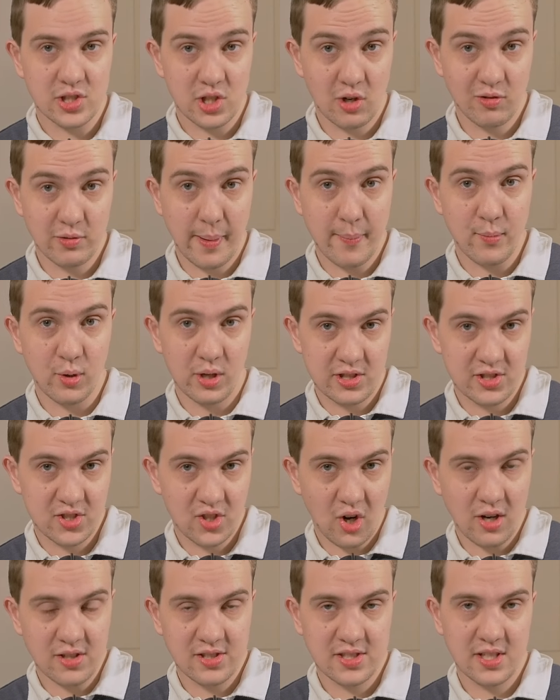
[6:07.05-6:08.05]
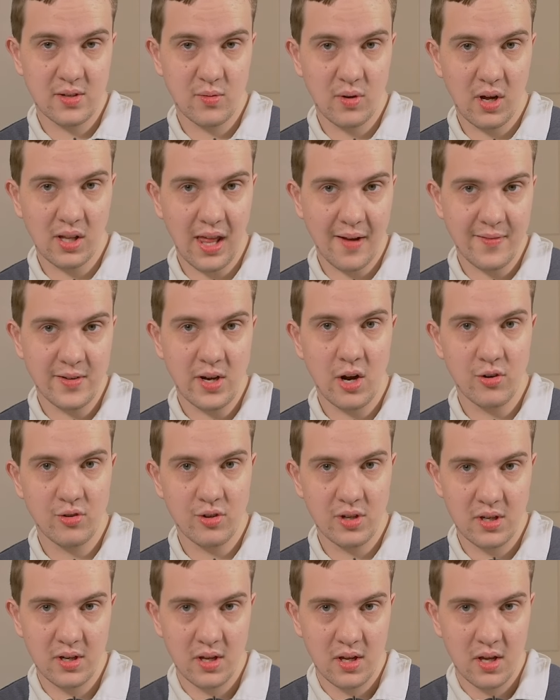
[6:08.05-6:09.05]
So remember, it starts at
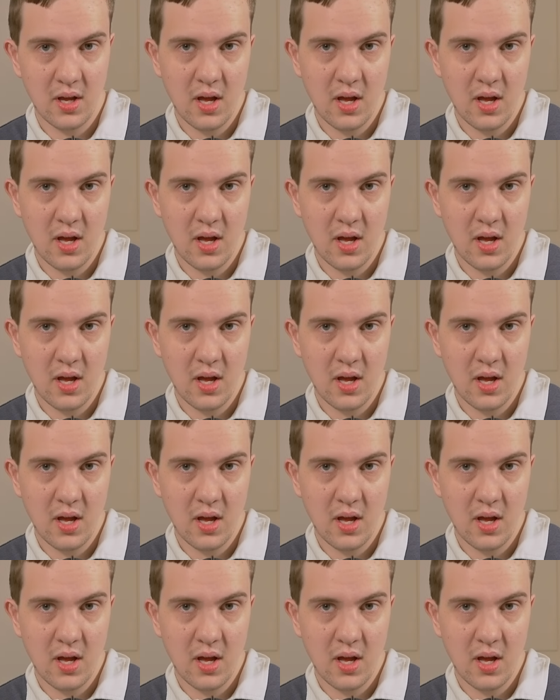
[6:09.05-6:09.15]
$1,100